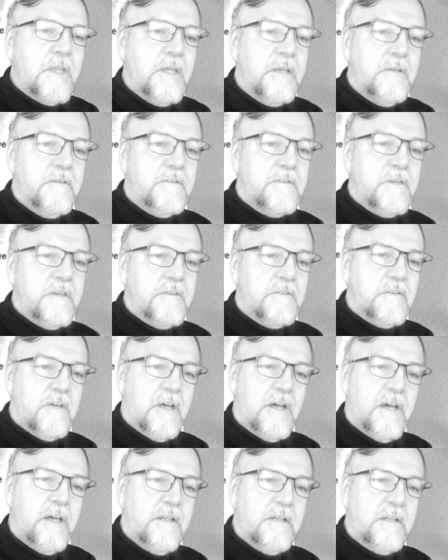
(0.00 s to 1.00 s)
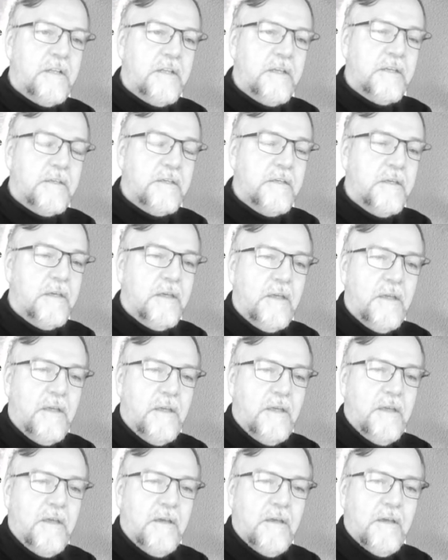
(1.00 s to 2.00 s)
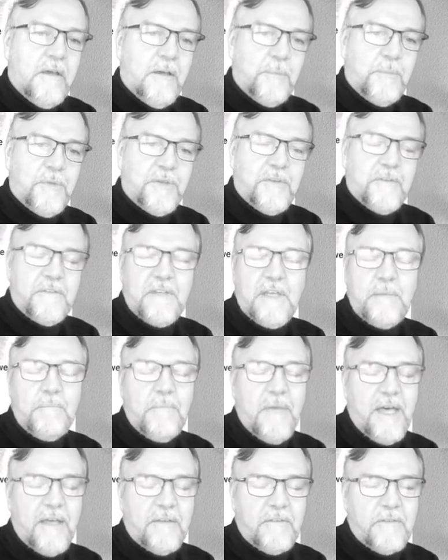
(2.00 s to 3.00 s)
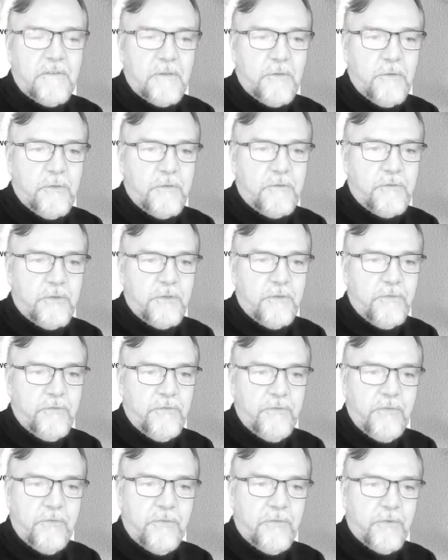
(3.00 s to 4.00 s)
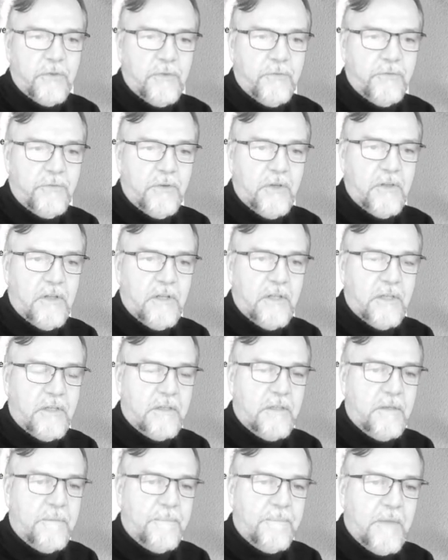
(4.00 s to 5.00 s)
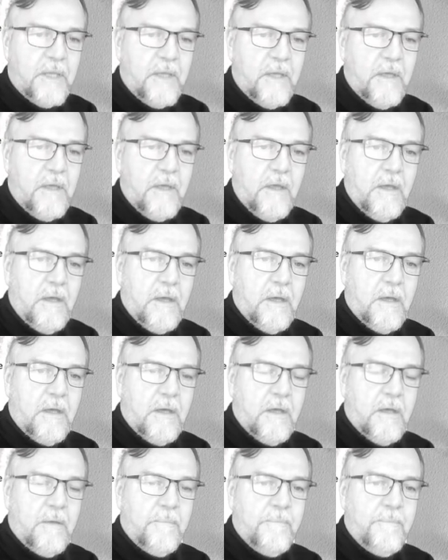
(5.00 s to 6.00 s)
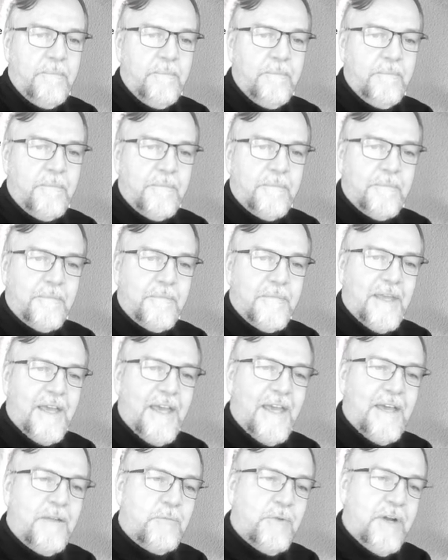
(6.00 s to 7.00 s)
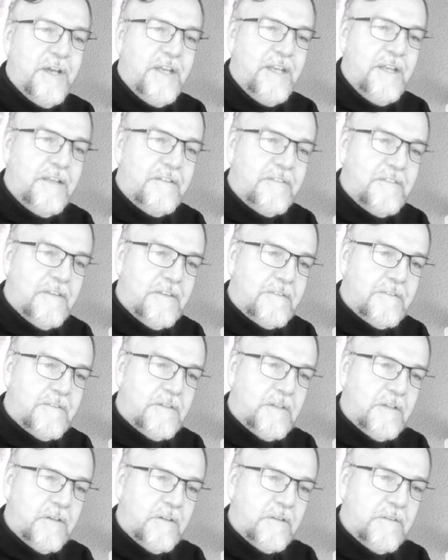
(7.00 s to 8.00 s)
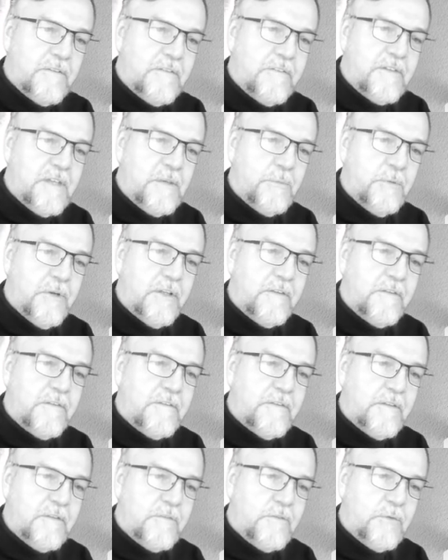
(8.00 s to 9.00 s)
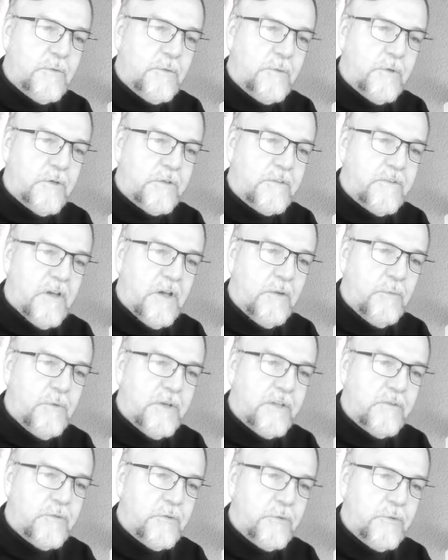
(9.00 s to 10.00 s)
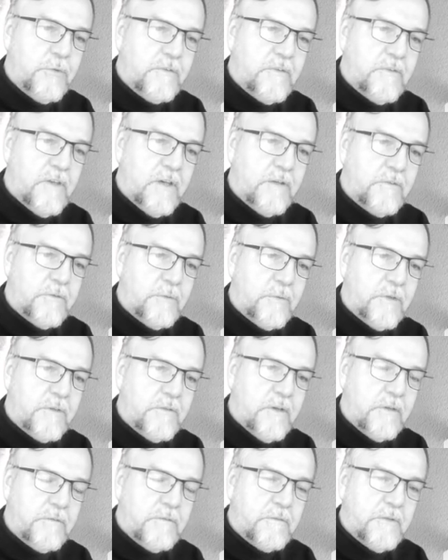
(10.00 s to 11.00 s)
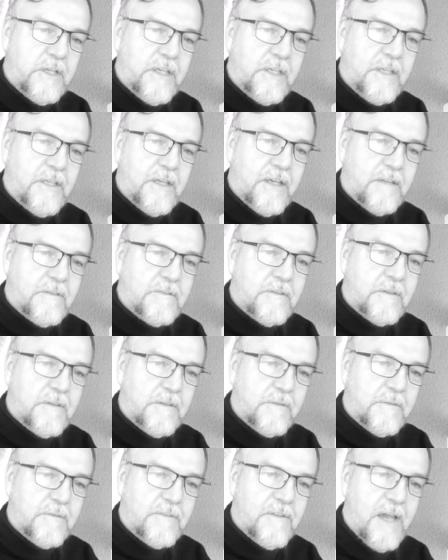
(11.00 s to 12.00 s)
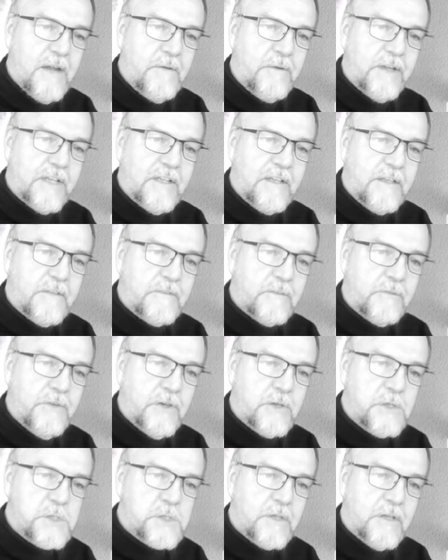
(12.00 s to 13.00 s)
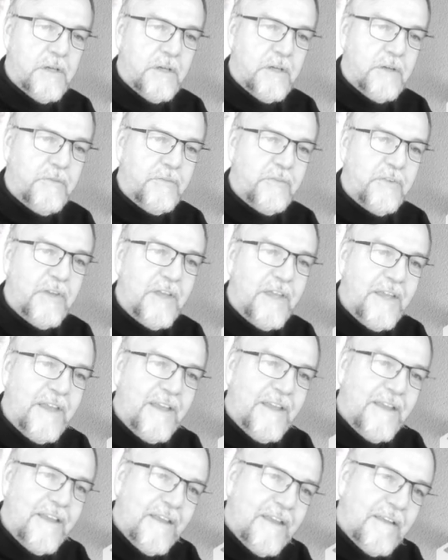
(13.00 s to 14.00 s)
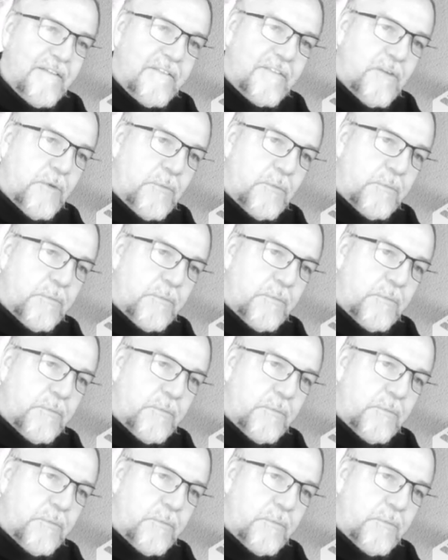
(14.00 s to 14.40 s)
in this case the hind leg. But the same math goes for the front leg. And writing this here, T1, T2, or Tau1, 2, Tau2, and Tau3 directly as a function of the